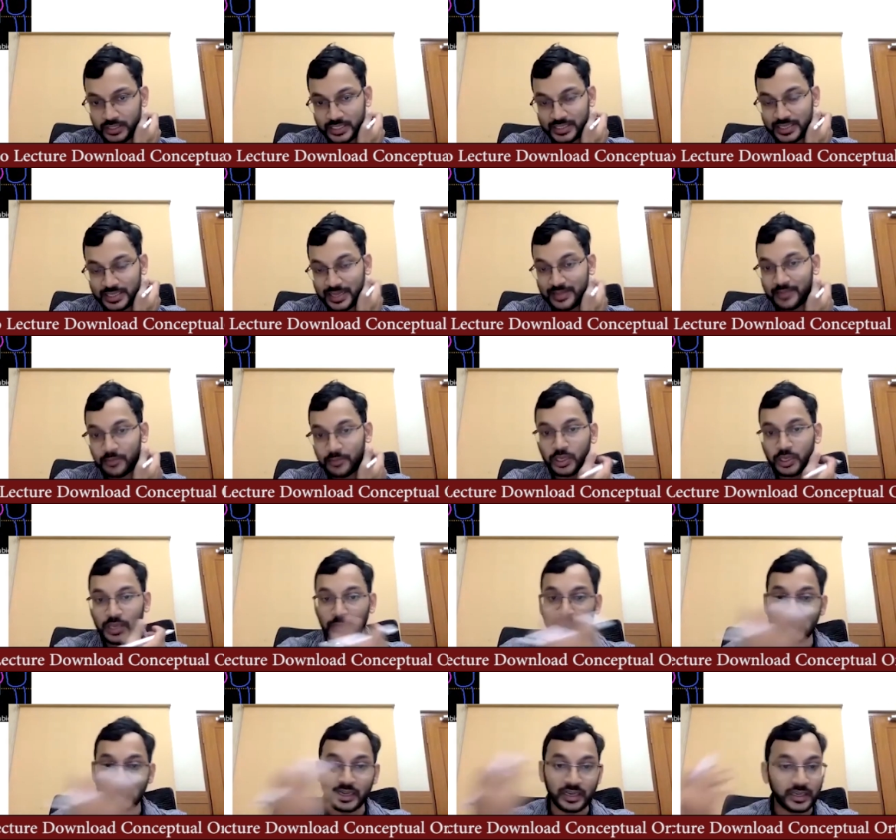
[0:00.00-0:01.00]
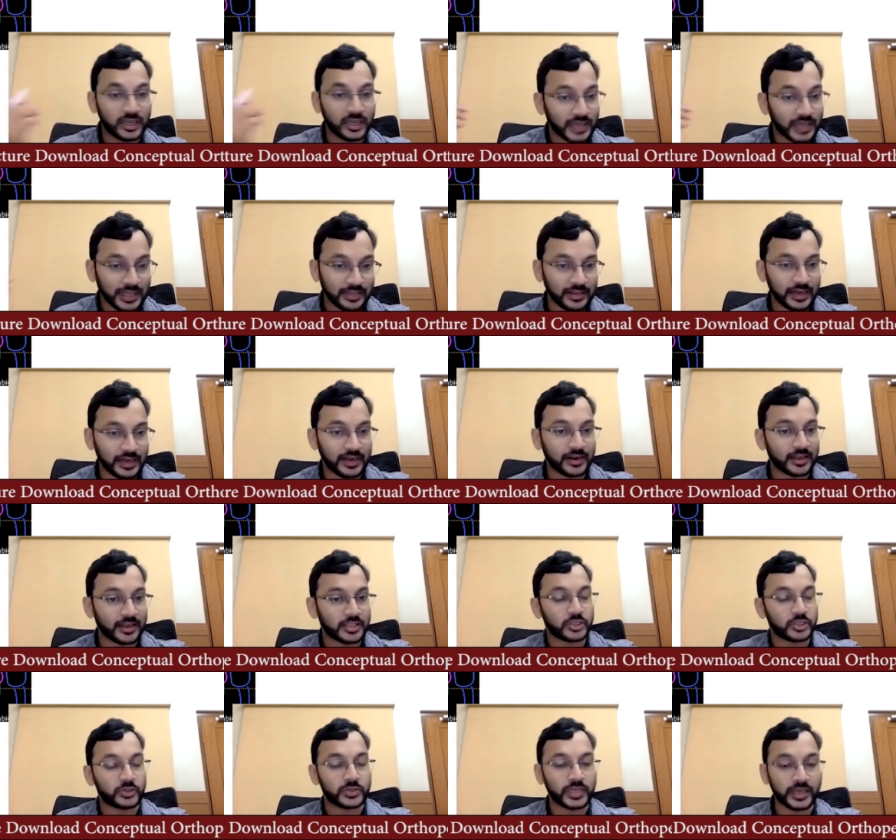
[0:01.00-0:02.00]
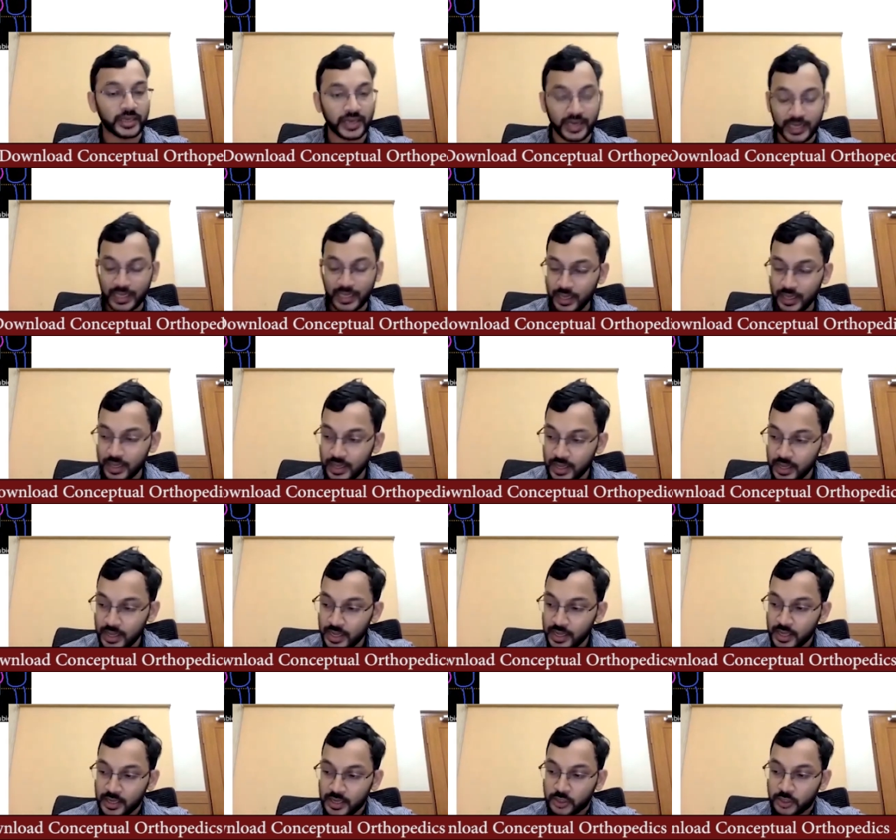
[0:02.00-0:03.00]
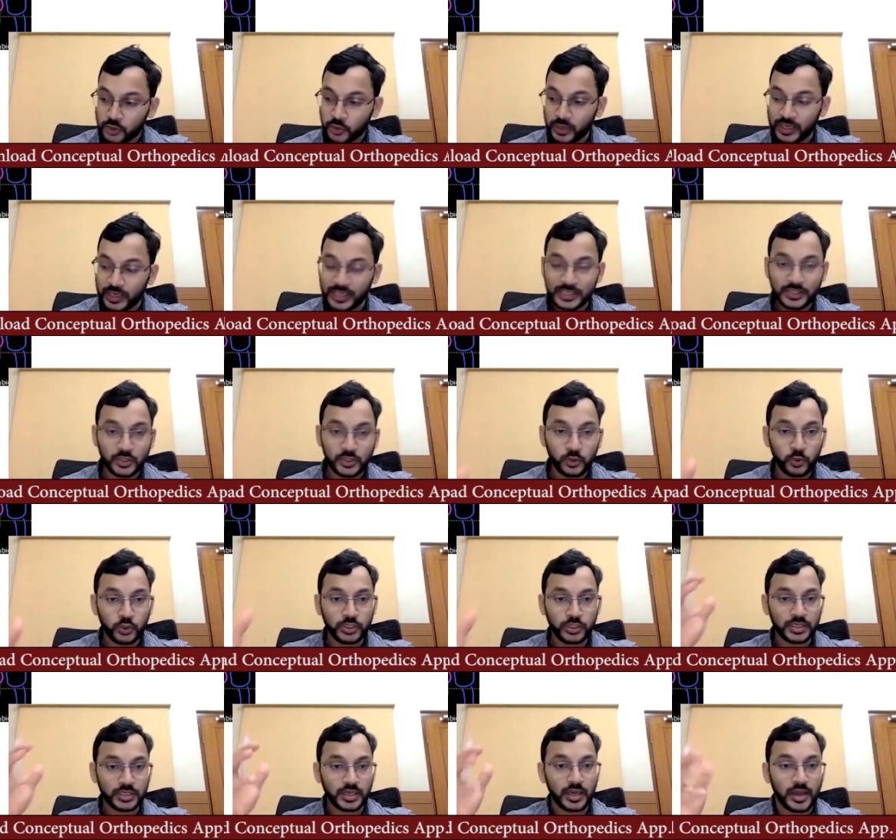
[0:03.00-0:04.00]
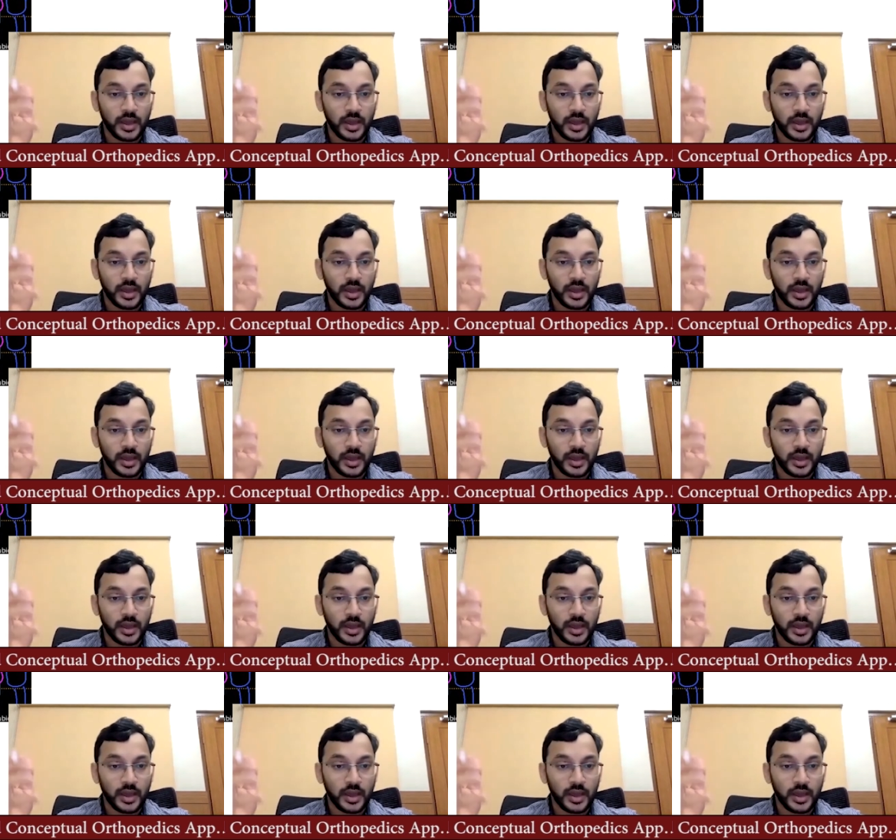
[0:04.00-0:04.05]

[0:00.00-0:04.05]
just tell them to keep a linear 10-3 transducer ready. So it is used